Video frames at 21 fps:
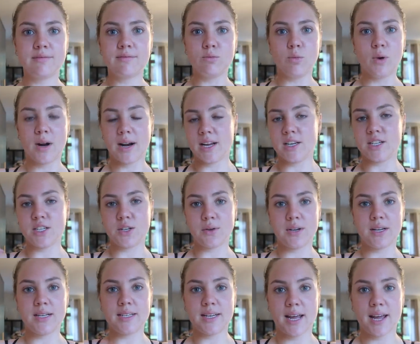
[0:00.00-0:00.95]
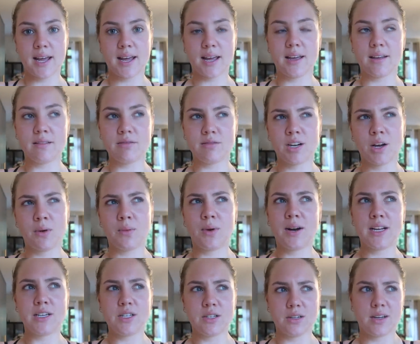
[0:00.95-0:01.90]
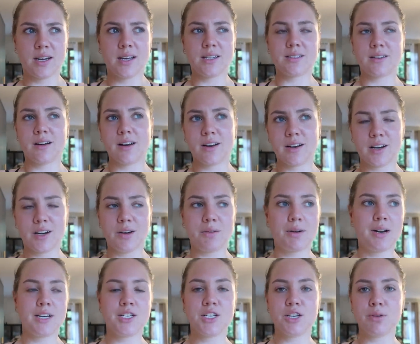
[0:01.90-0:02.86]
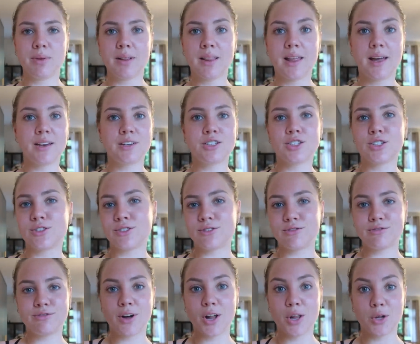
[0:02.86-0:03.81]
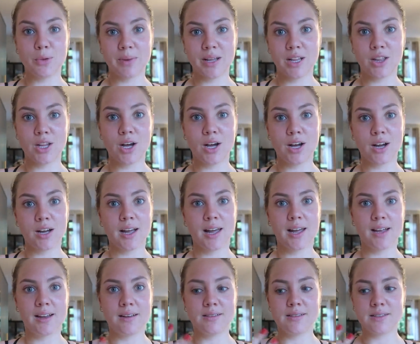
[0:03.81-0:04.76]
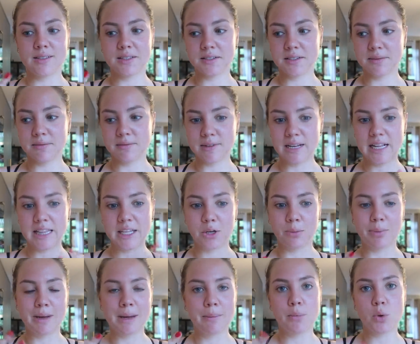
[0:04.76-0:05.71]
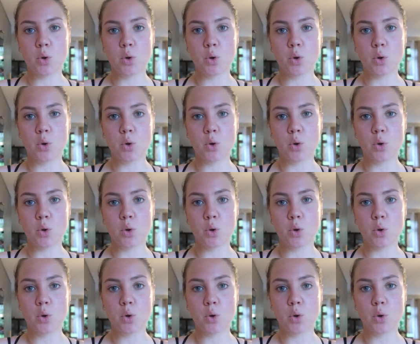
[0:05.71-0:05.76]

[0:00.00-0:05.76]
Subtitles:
what I do in a day, not what I do, you guys already know what I do, but like just follow me along and a little bit